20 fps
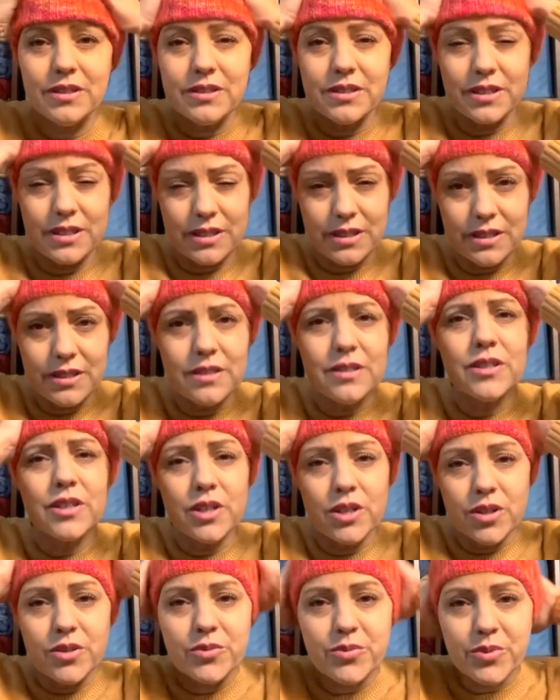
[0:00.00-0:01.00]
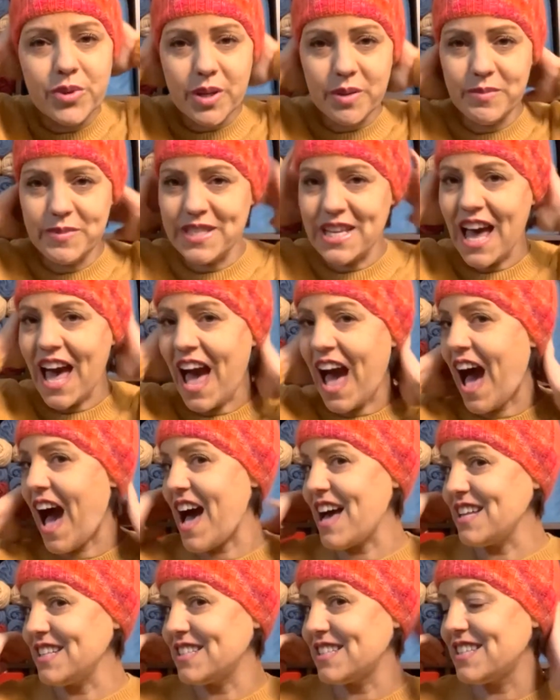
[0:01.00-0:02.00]
little ribbed
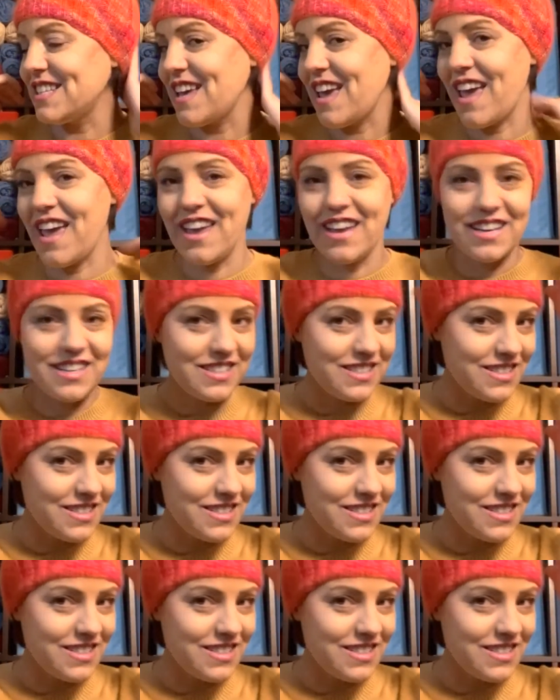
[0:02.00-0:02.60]
hat, and